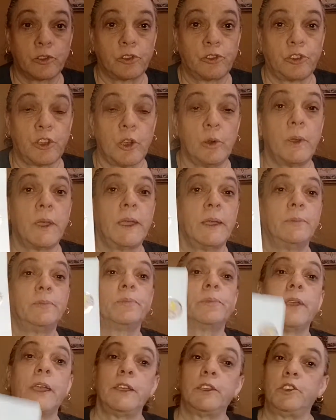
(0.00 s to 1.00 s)

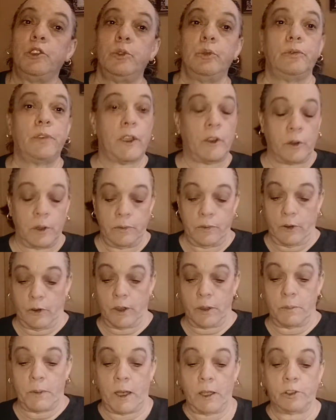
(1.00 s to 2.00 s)
Joanne, thank you very,
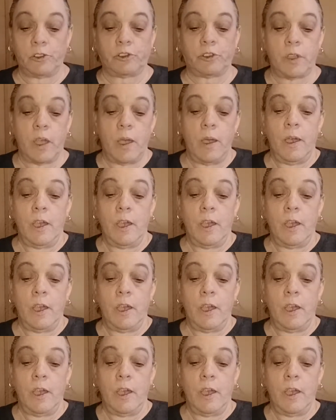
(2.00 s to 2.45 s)
very much.